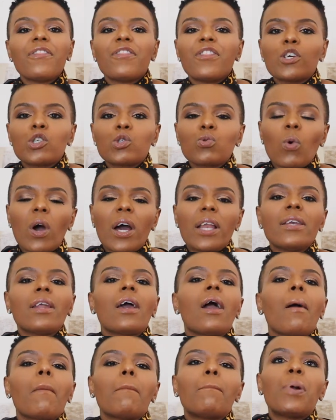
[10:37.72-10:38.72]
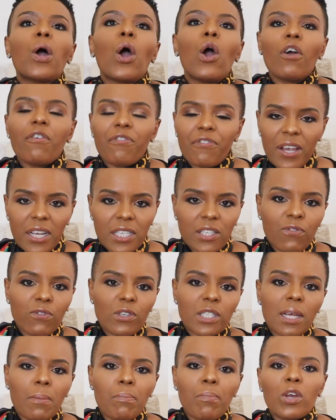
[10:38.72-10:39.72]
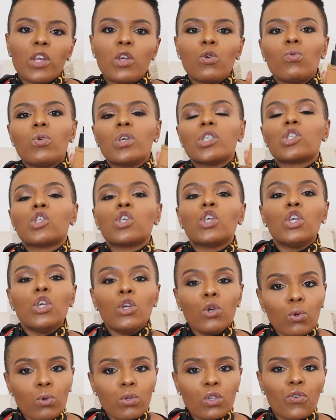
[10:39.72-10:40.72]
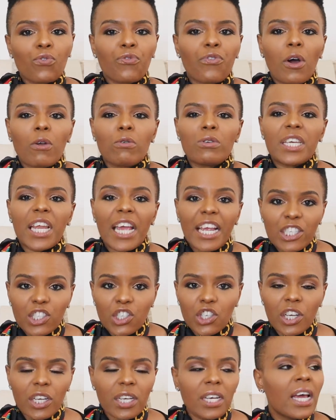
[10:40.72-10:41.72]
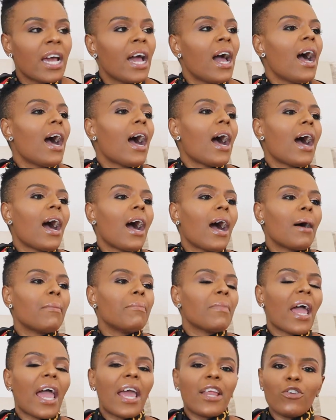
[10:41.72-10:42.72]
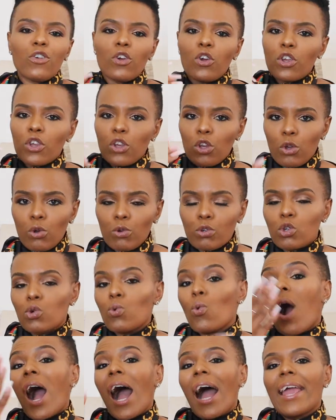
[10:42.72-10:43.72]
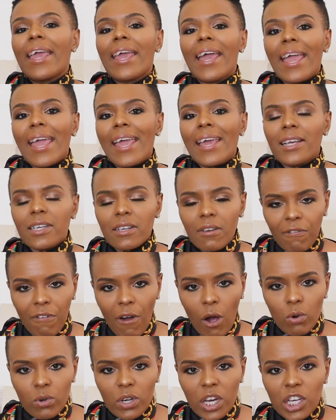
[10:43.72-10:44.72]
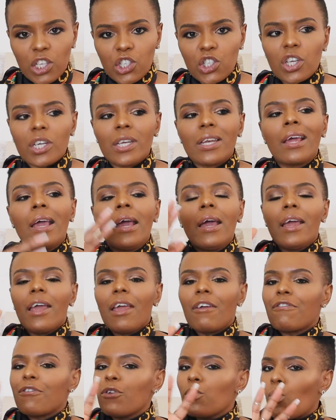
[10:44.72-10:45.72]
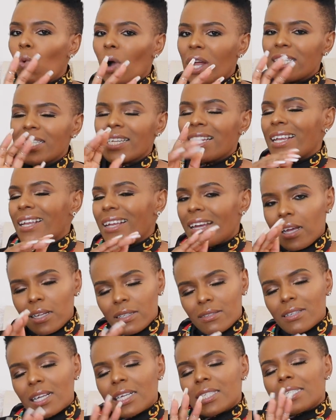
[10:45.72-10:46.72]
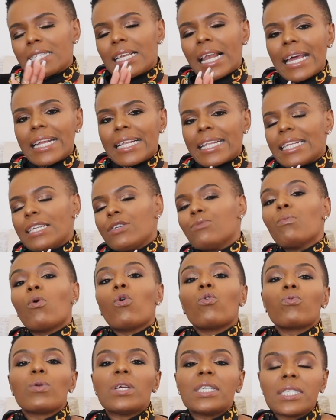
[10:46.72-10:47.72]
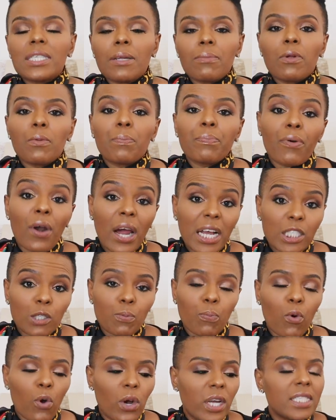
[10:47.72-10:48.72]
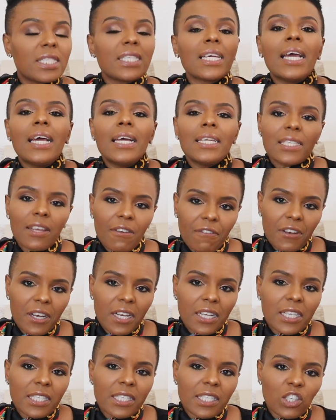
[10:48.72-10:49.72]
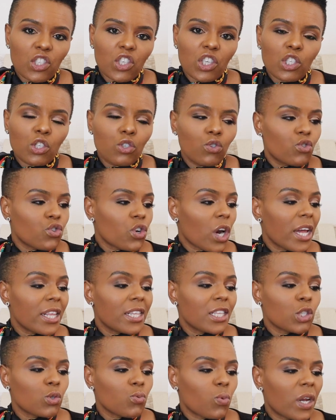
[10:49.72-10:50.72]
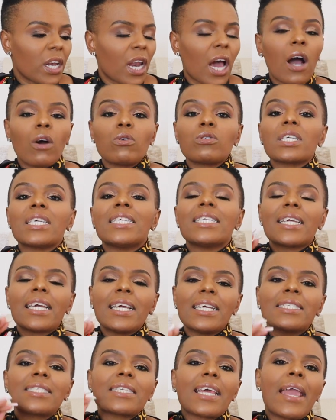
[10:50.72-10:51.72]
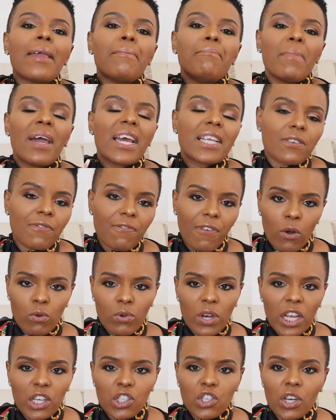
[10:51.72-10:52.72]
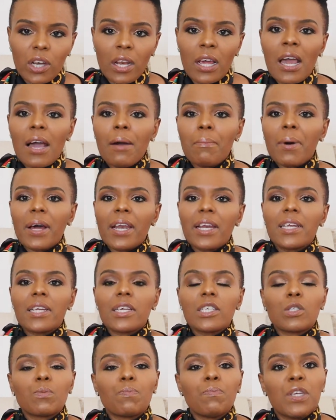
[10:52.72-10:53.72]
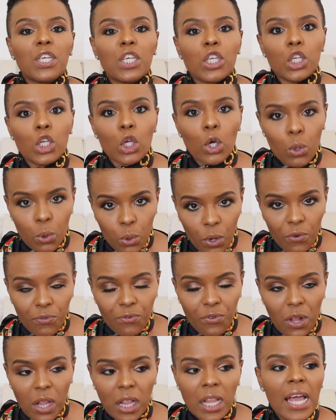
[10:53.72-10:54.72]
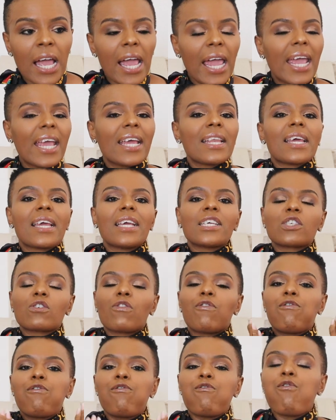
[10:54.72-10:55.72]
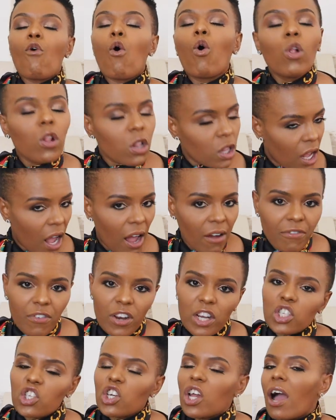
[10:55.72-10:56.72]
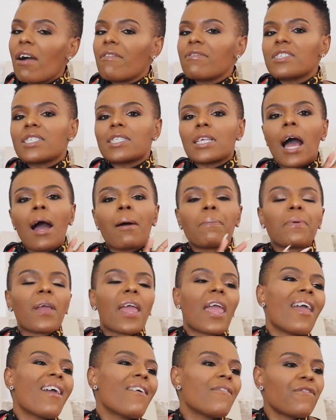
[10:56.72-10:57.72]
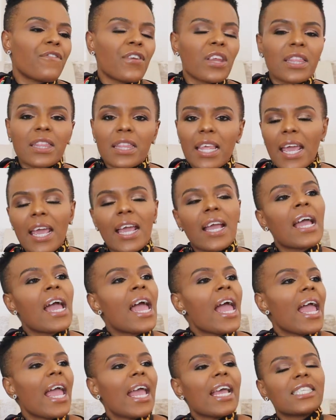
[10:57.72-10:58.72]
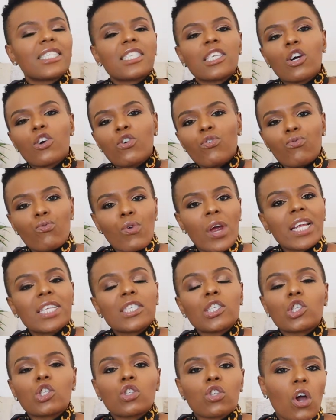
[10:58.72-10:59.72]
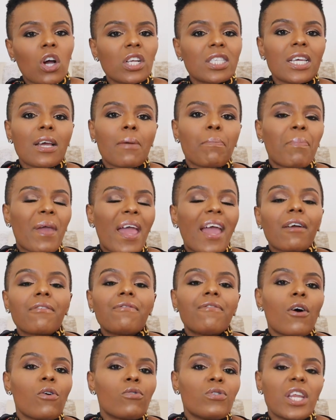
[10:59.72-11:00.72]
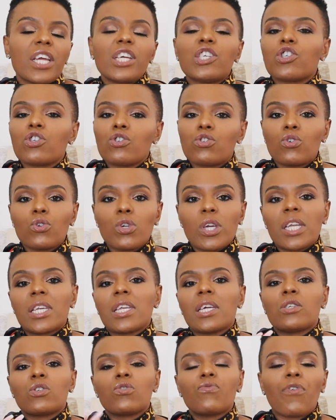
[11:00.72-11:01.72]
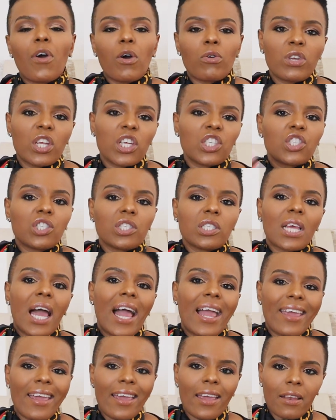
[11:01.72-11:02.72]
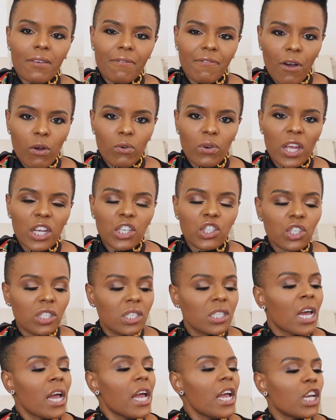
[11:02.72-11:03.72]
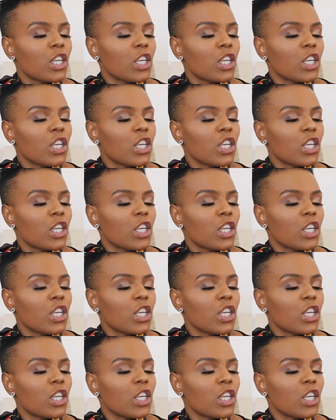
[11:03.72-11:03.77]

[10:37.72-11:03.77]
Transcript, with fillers: This one, perfect for somebody who is new to foundation, and you're new to higher end foundation. If you want a slightly more reasonable price point, definitely suggest you try this one out. It is a matte foundation, but it is beautiful. It is full coverage, covers up everything. It's a great starter pack foundation to get into foundations, higher end foundations.